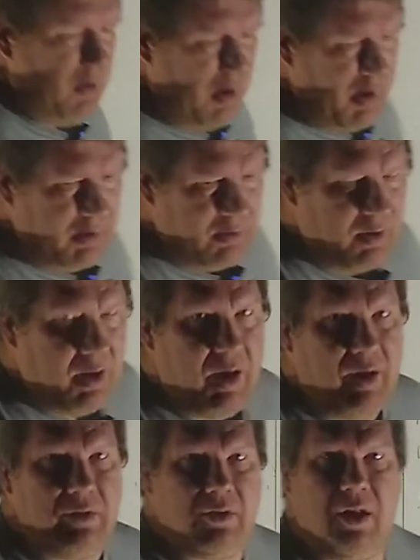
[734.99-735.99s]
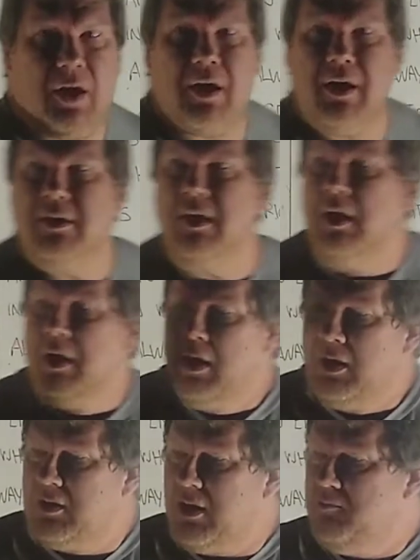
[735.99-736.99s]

lied, lied, lied.